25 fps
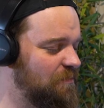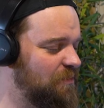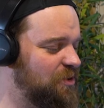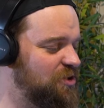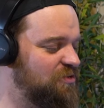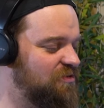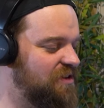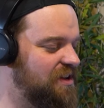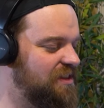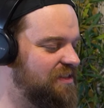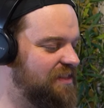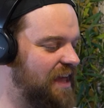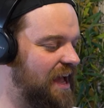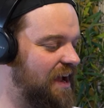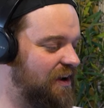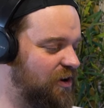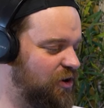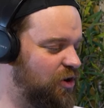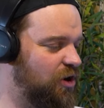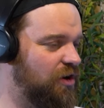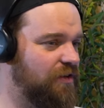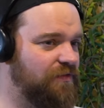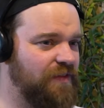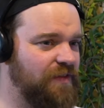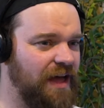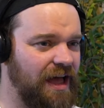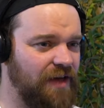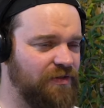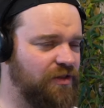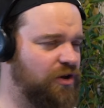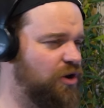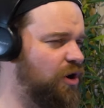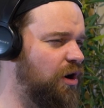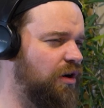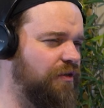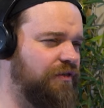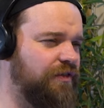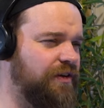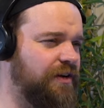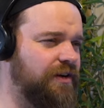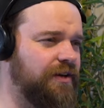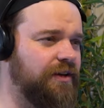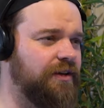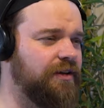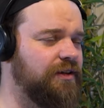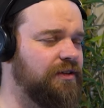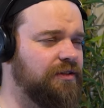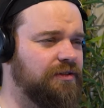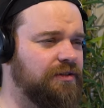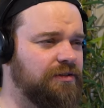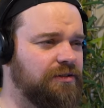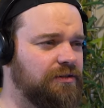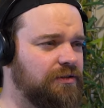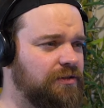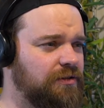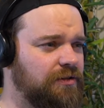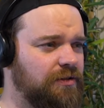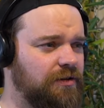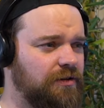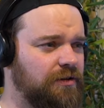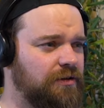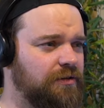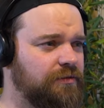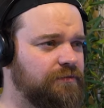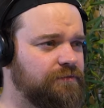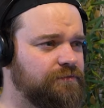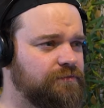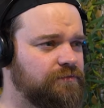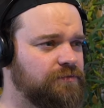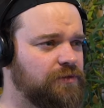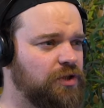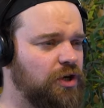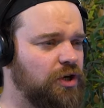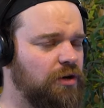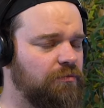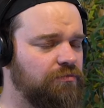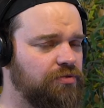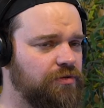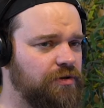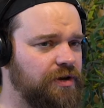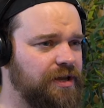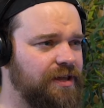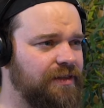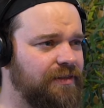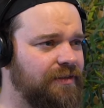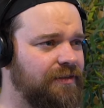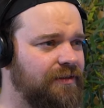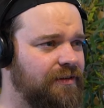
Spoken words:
Between that and the coffee, oh, can't breathe.